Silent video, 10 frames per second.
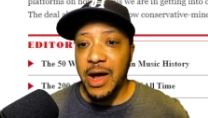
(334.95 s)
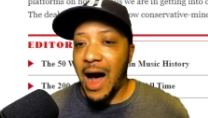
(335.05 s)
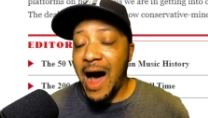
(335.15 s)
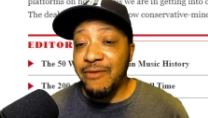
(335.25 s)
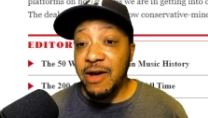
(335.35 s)

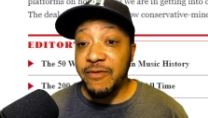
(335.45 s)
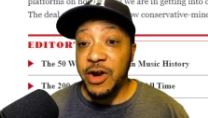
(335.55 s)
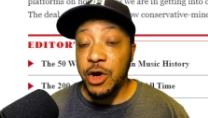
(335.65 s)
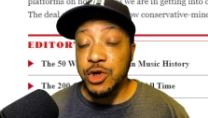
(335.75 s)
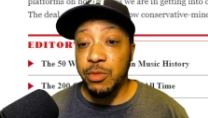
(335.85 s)
I've had
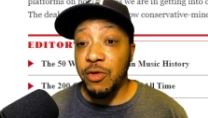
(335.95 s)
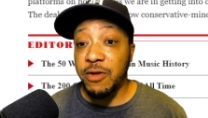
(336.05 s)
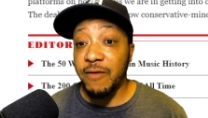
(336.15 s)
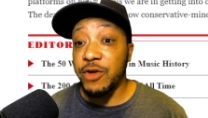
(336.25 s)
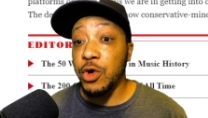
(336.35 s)
videos removed
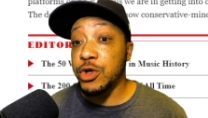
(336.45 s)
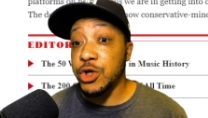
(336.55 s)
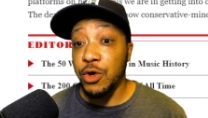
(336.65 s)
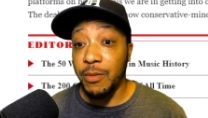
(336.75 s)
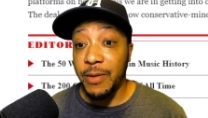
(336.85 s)
off
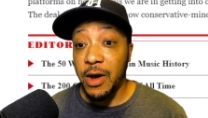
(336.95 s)
YouTube